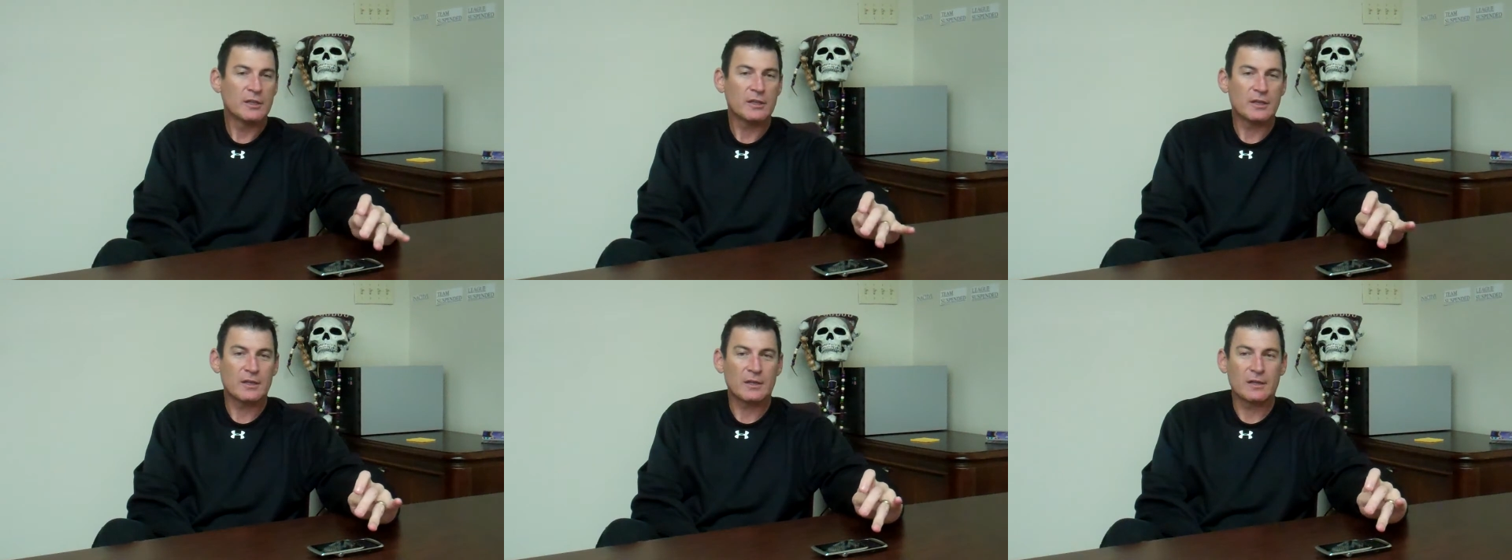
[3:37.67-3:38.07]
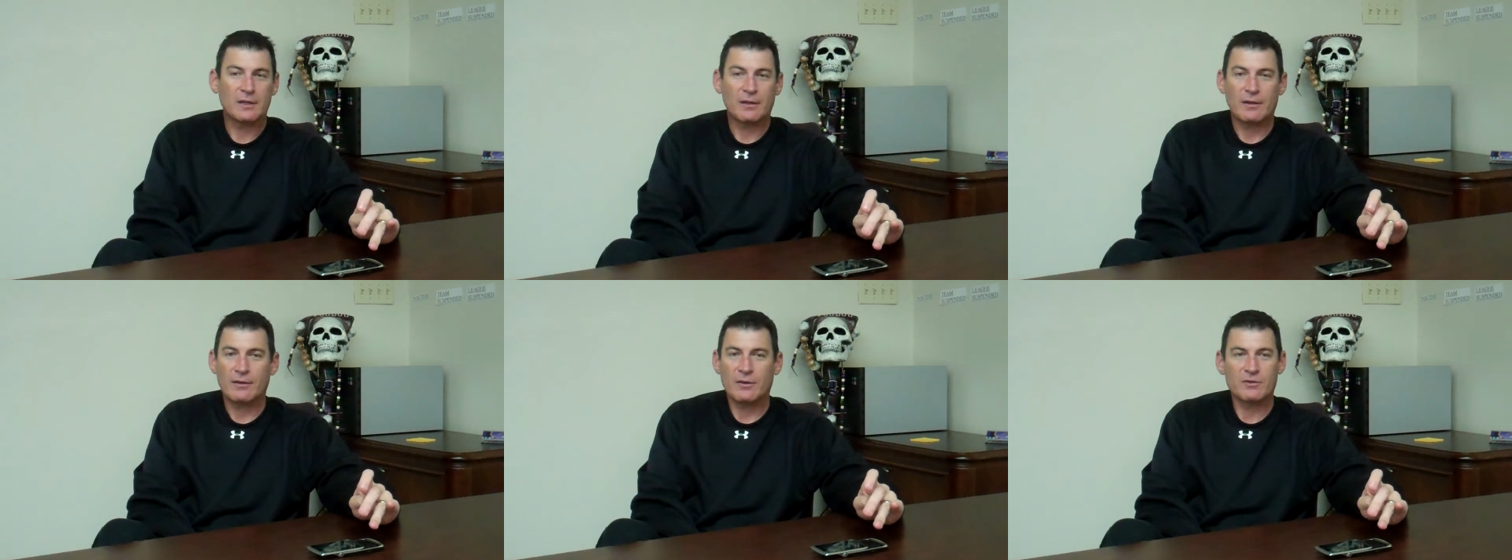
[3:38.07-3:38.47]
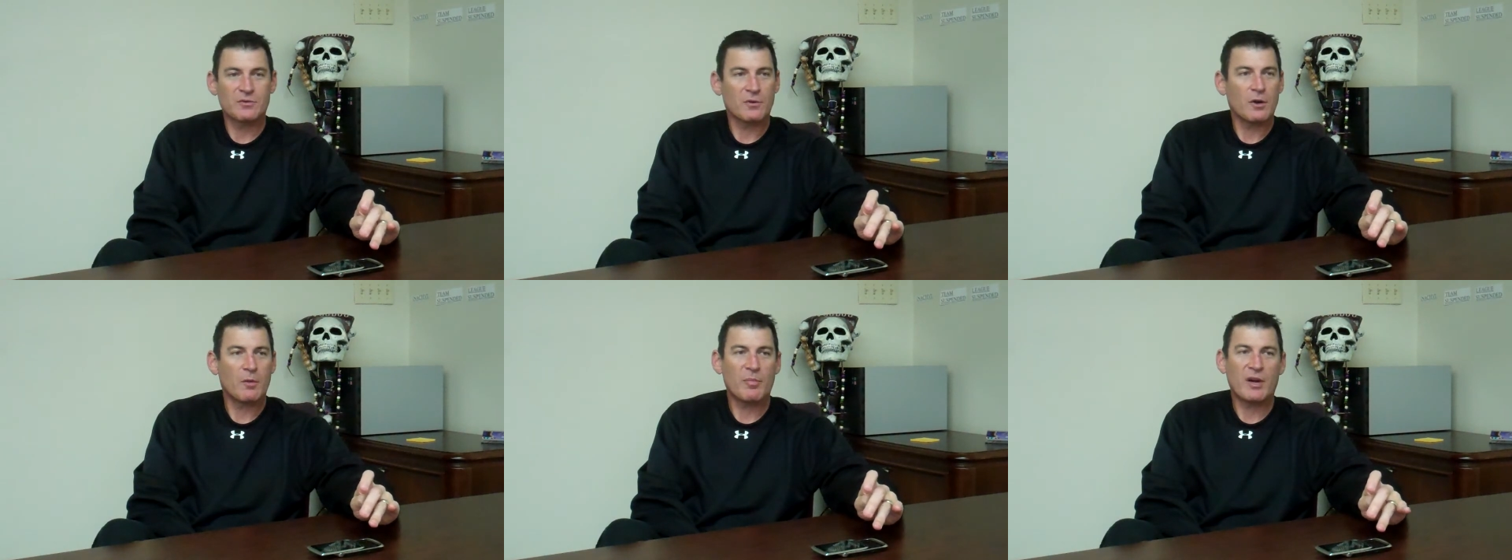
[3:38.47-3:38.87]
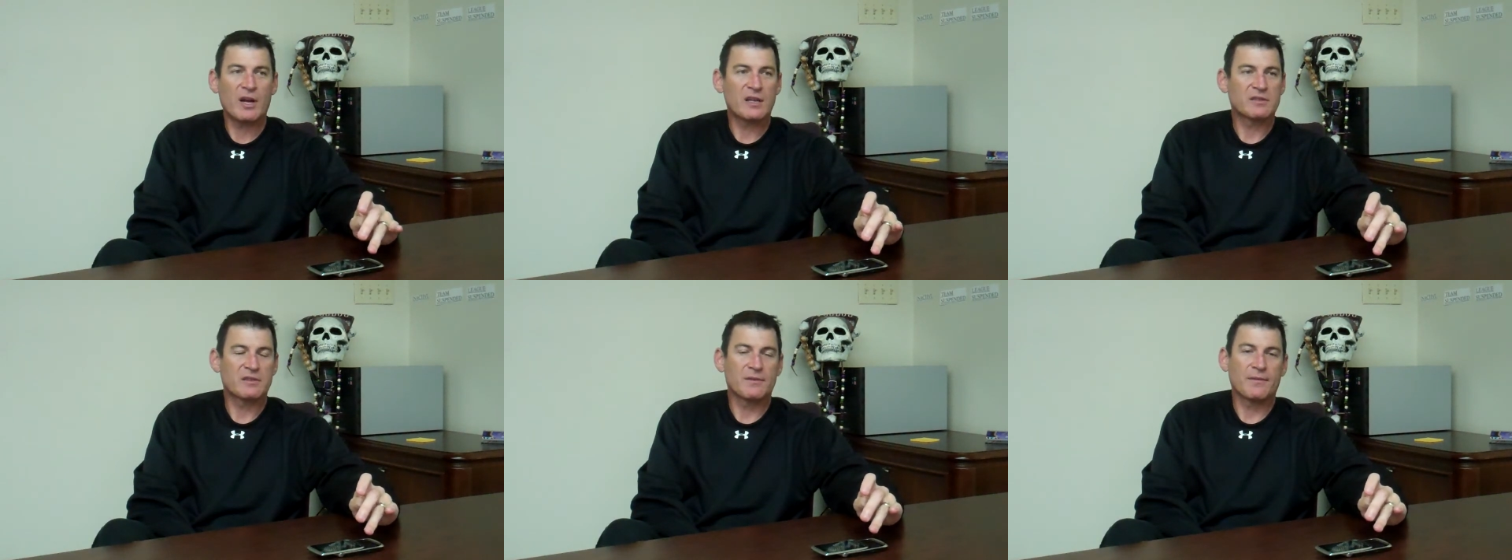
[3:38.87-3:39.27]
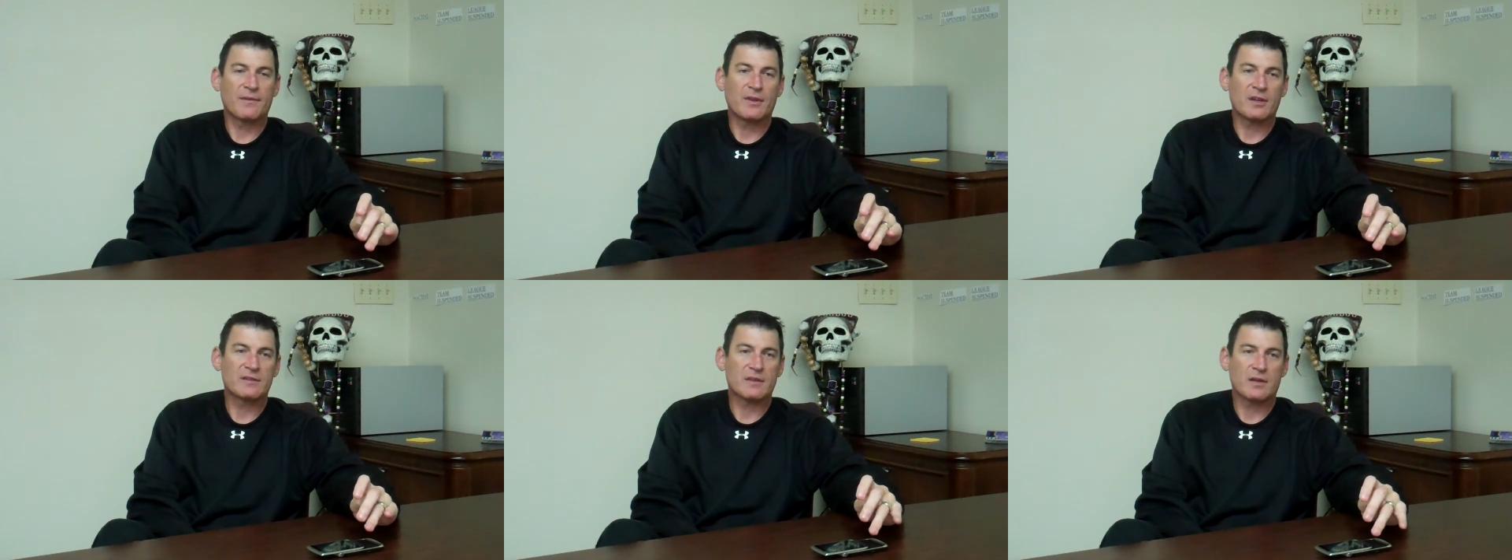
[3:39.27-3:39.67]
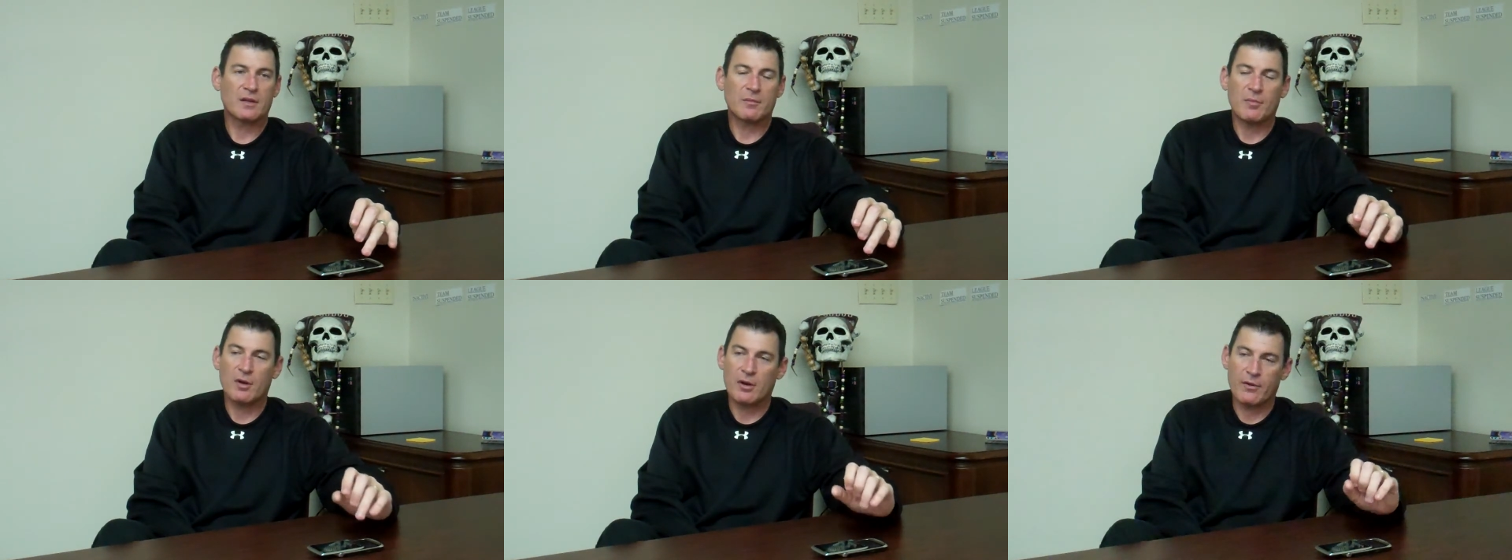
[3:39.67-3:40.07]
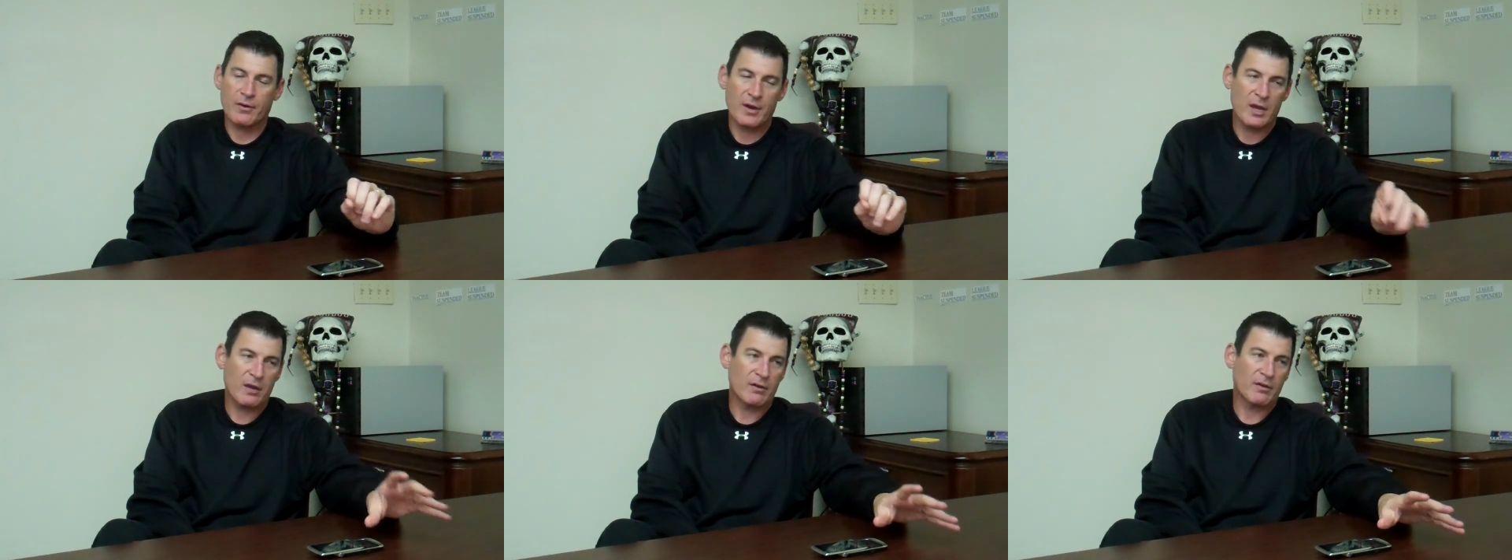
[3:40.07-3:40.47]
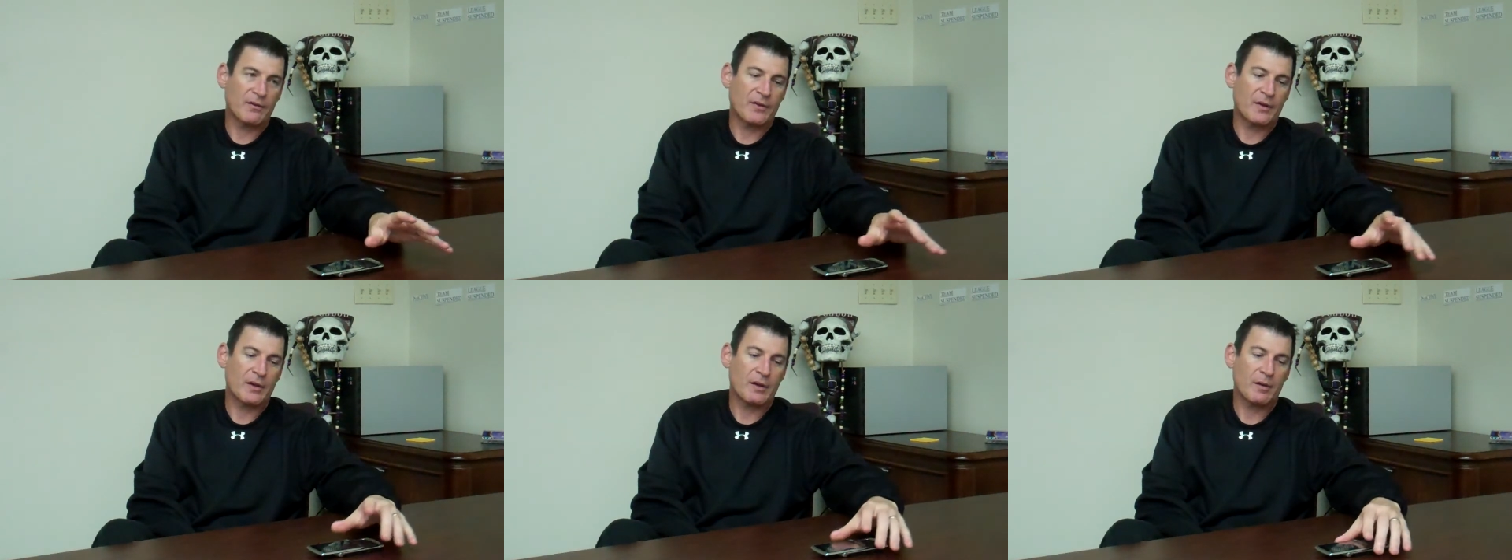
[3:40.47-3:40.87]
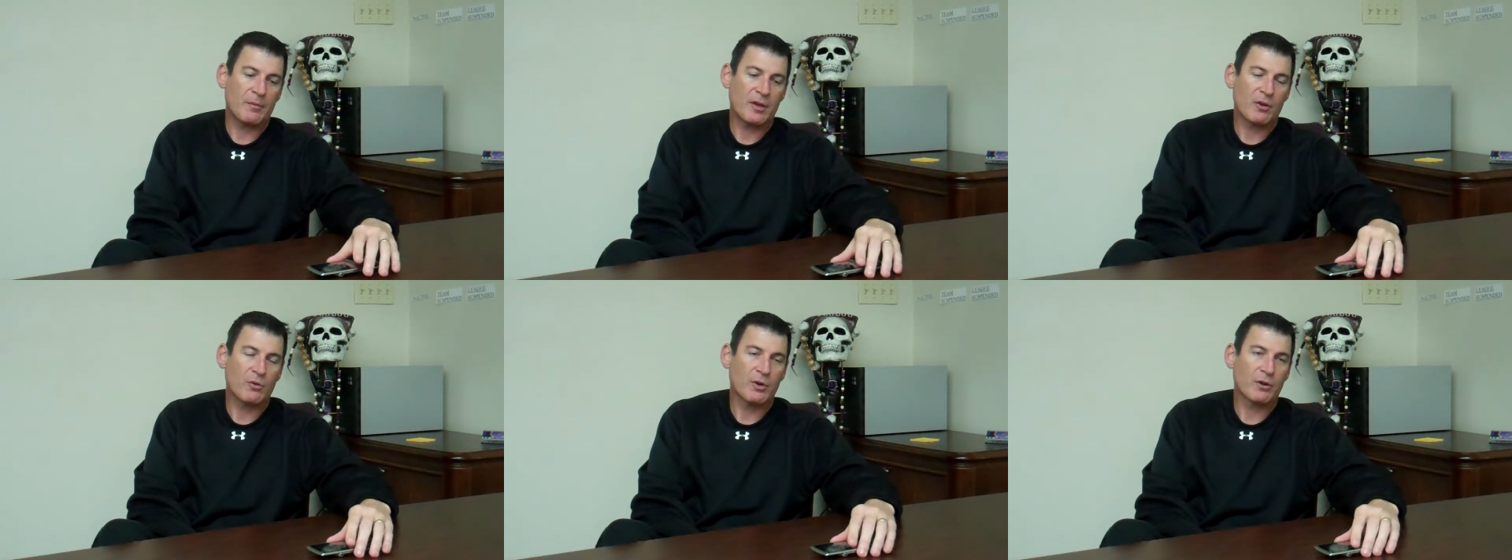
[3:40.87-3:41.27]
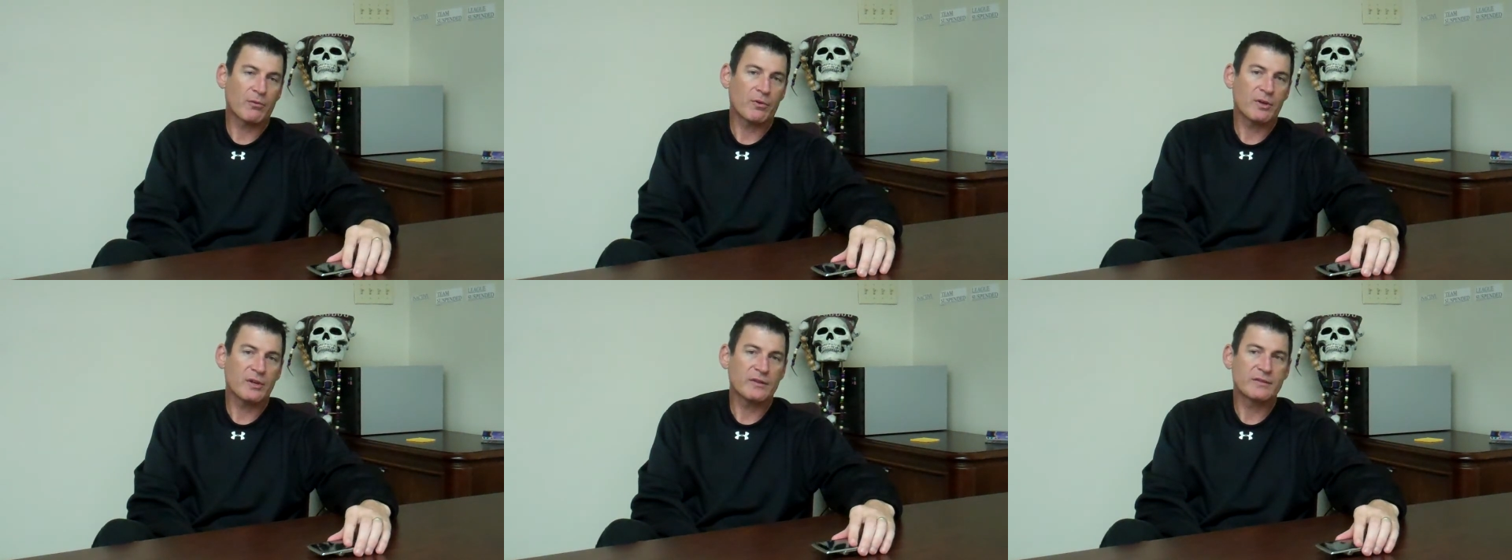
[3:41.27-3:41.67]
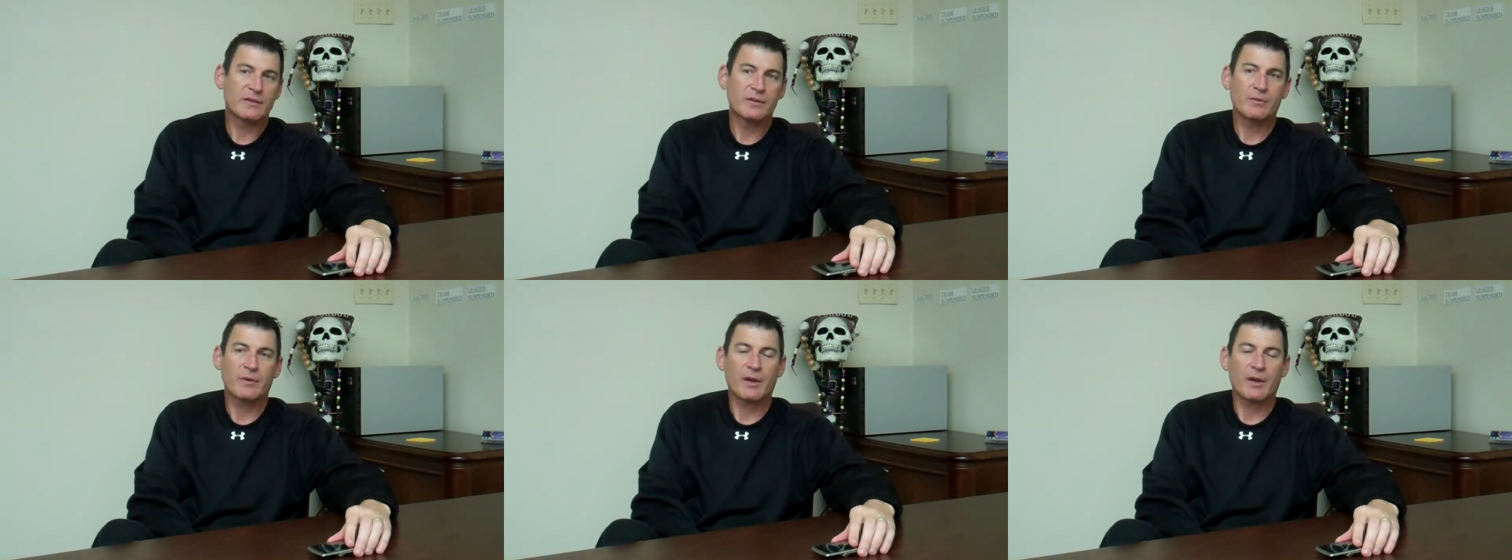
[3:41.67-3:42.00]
Uh, those were all positive things. They got the ball in their hand on time, made quick reads.